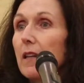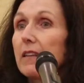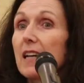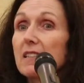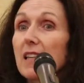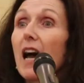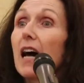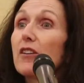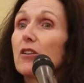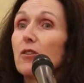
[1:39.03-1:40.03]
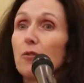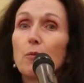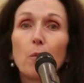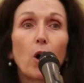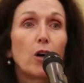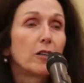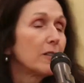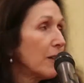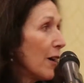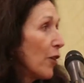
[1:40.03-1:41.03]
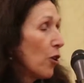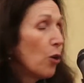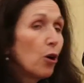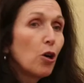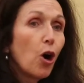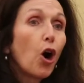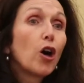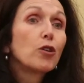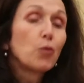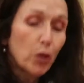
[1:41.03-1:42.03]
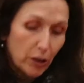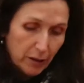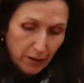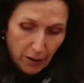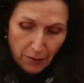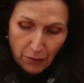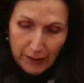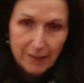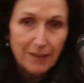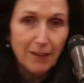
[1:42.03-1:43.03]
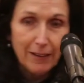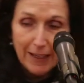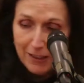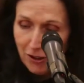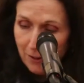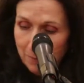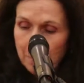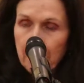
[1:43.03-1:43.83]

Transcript: That's the other part of the hard work of reconciliation.